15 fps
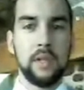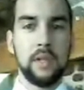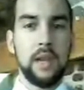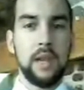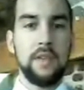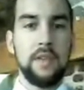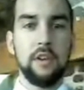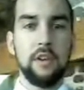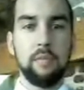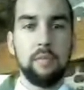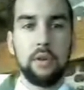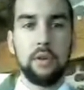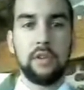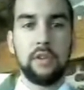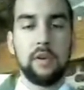And even if
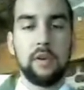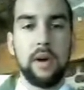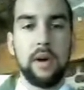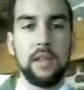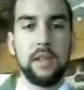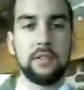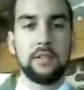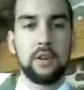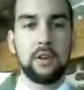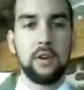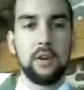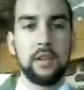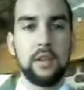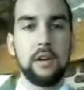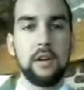most of your money is
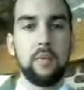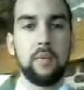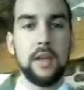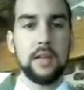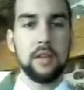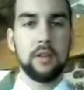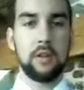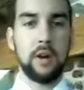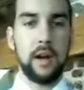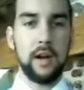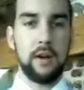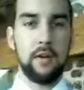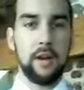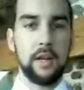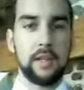currently in a regular
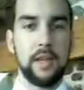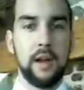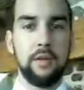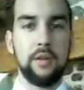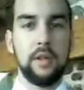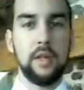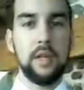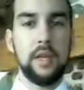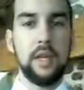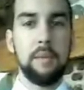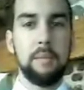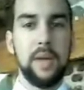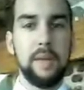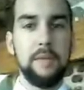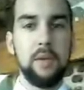IRA account, it
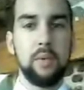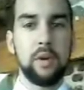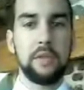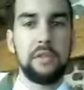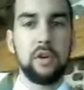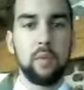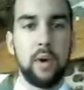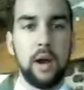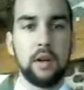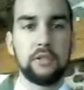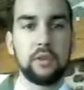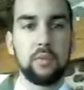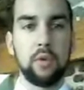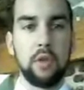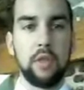may be worth your while
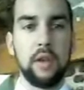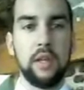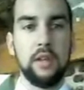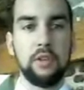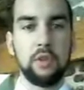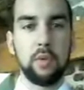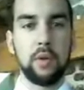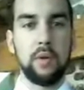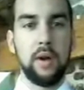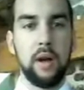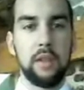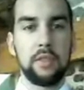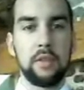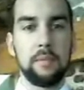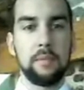to roll it into a
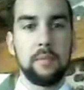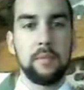Roth.